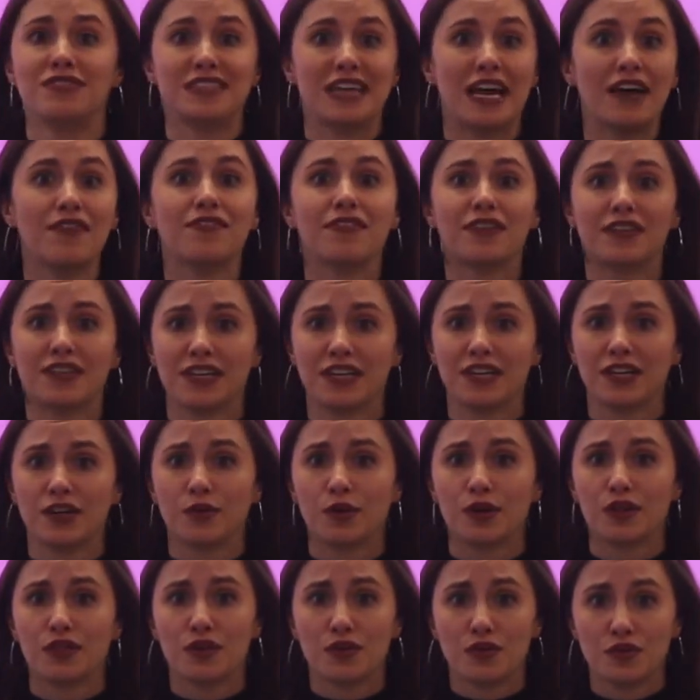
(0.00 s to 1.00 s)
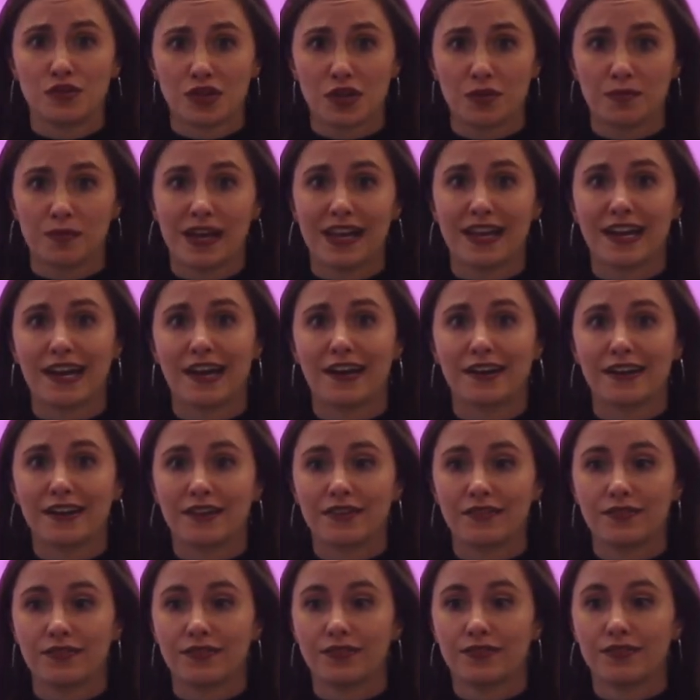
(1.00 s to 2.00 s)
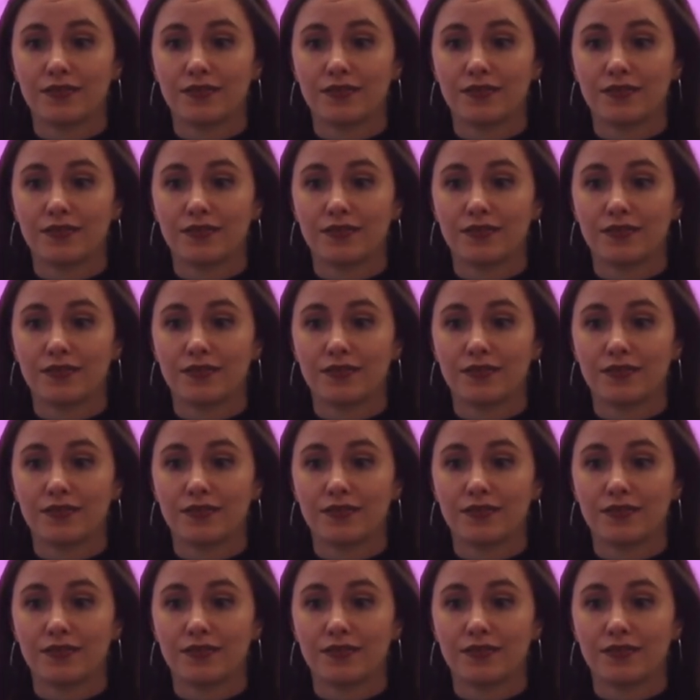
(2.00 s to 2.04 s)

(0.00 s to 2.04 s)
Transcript: definitely know what those are made out of.